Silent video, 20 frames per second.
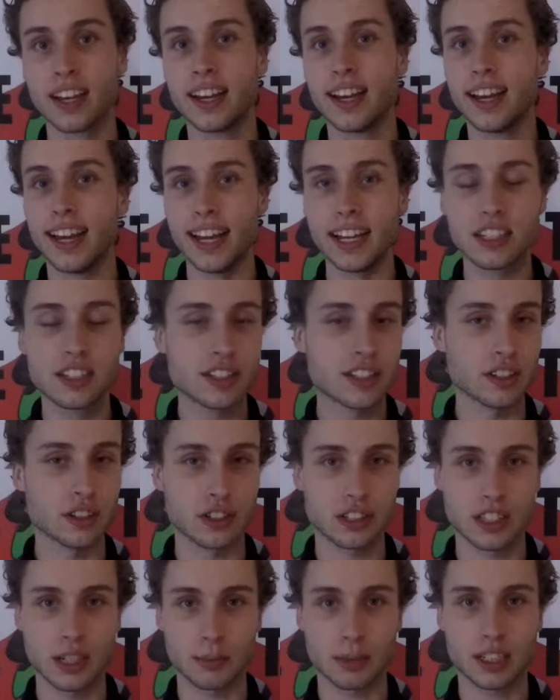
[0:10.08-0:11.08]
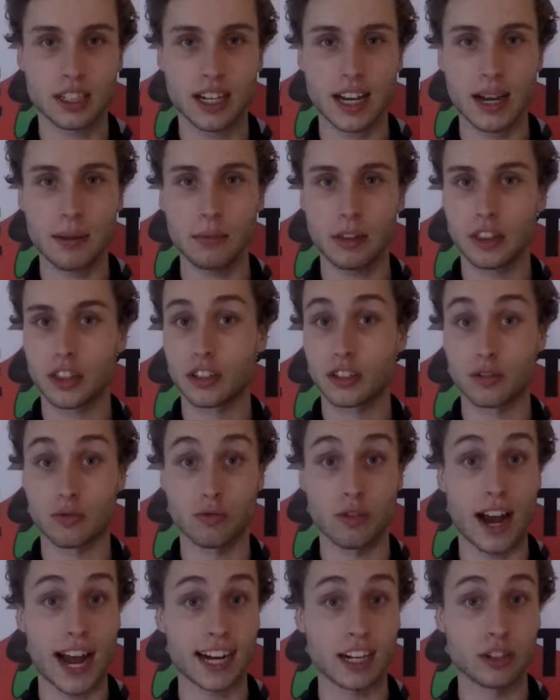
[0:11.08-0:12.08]
It's still summertime, there's
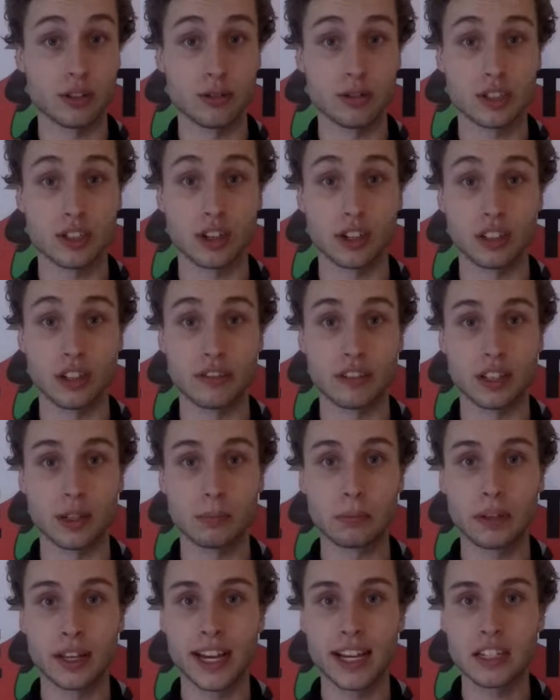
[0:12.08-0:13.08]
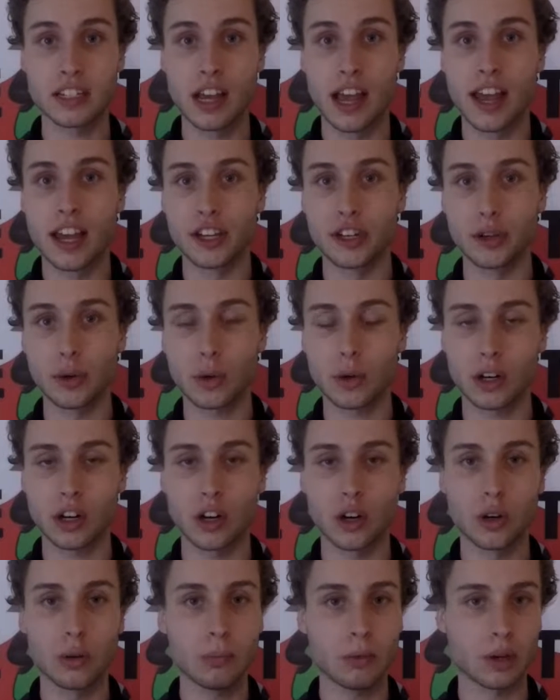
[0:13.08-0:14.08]
raccoons all over the place. Your
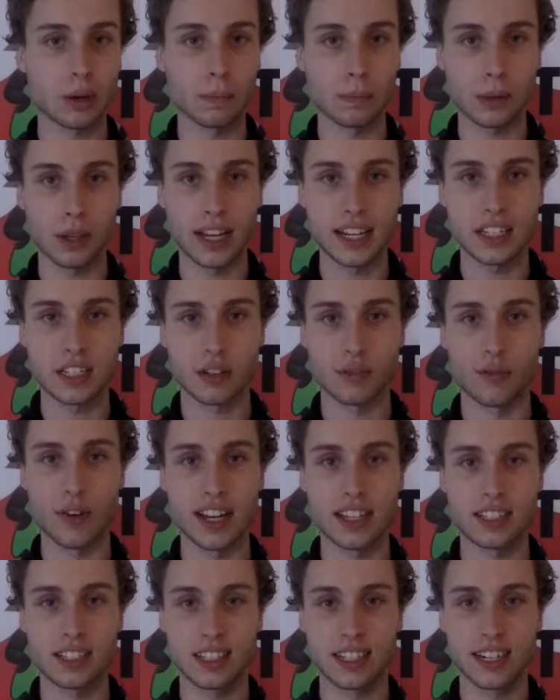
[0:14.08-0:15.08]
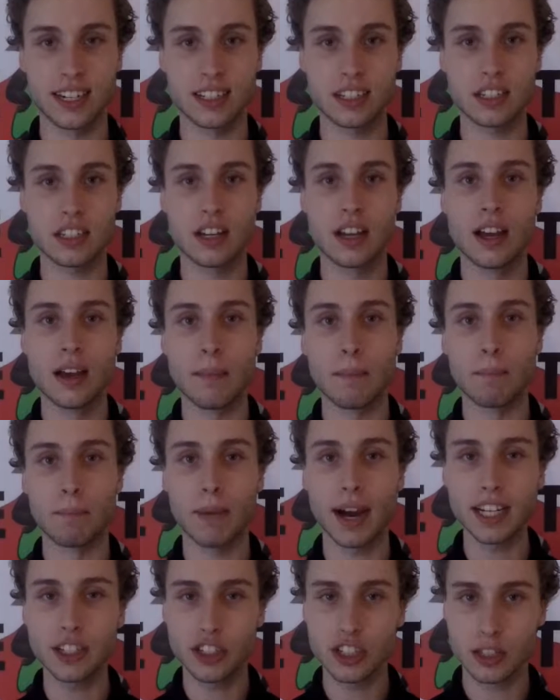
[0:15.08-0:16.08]
home or place of residence
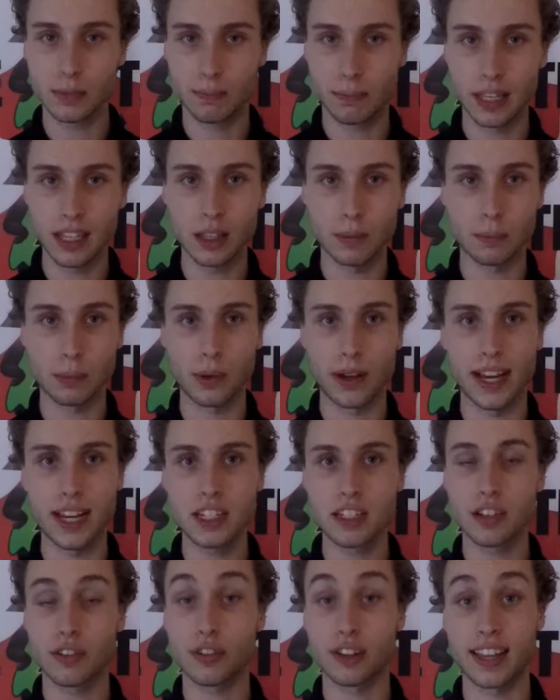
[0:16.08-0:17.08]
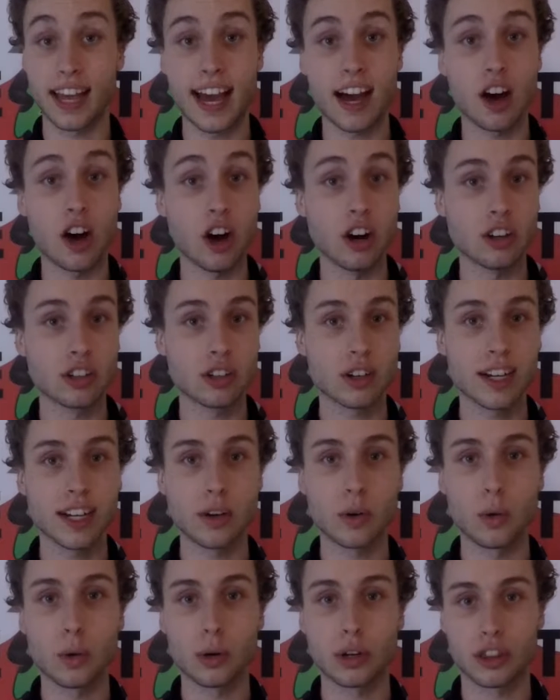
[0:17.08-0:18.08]
might just be the place for that hungry
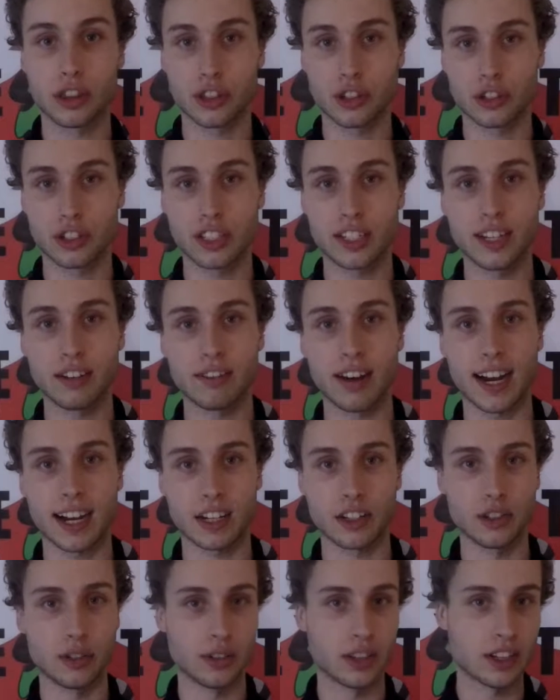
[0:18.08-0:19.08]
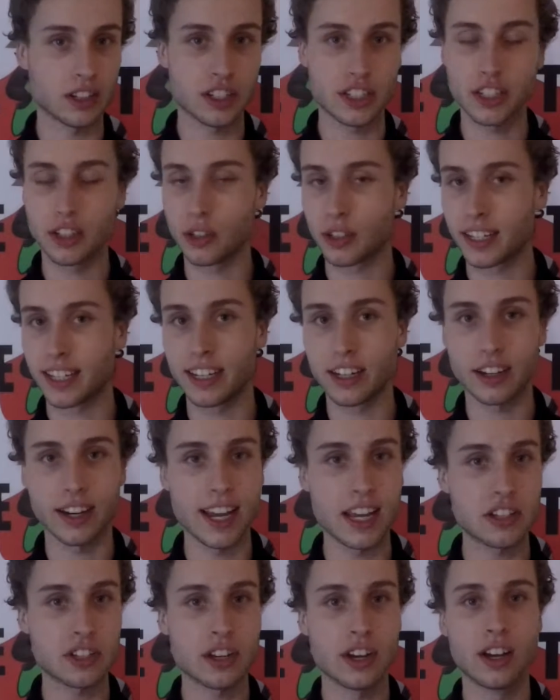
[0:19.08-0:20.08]
or thirsty raccoon. They're still
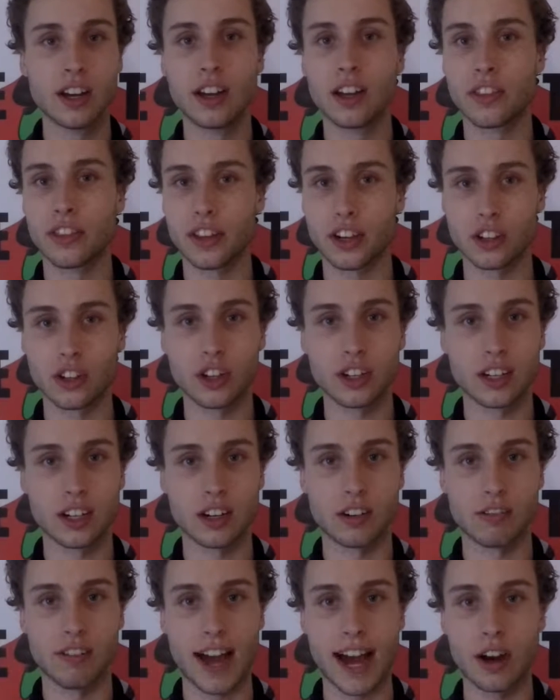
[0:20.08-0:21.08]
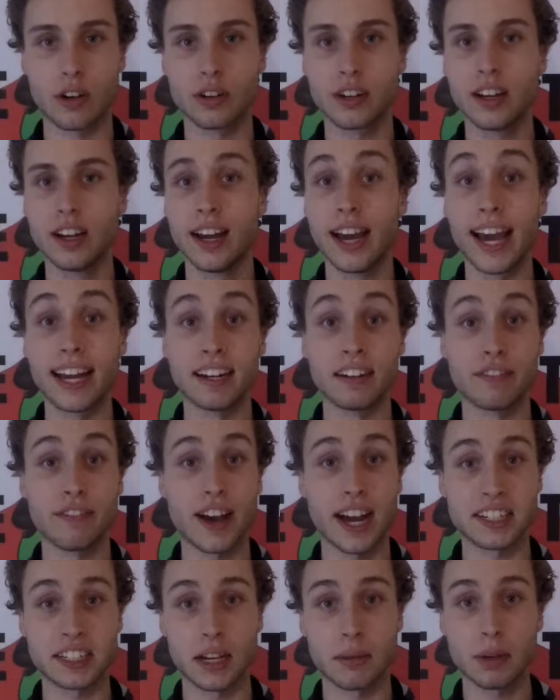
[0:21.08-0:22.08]
curious, they're looking around, and in
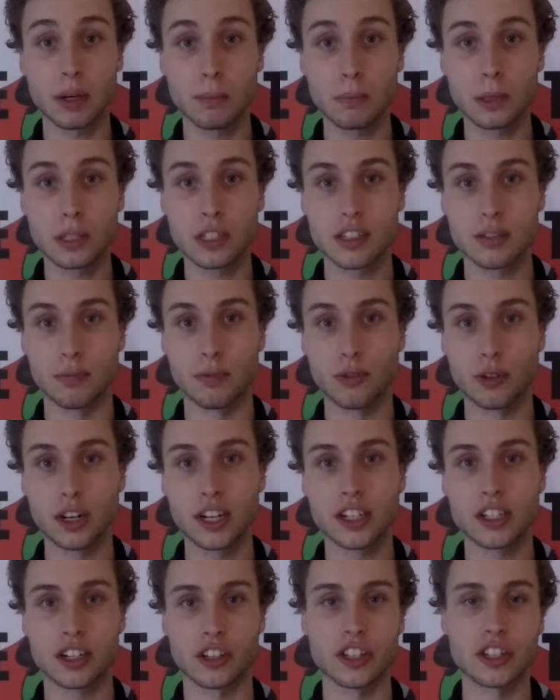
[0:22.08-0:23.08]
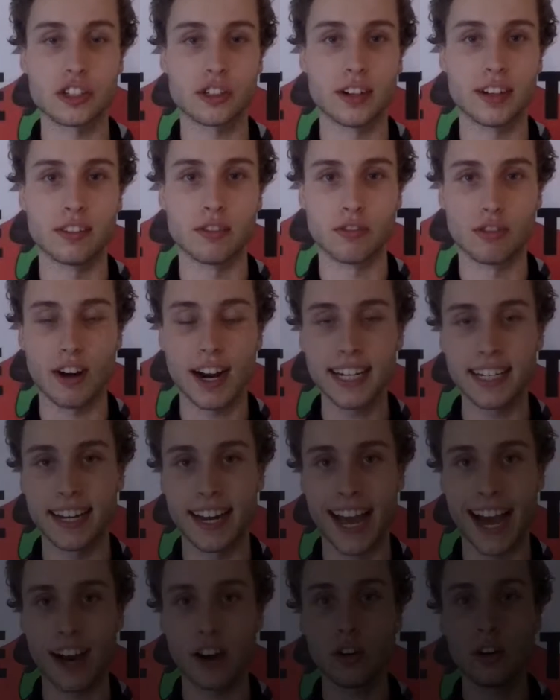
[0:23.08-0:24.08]
fact, I'm gonna put some footage on the screen right now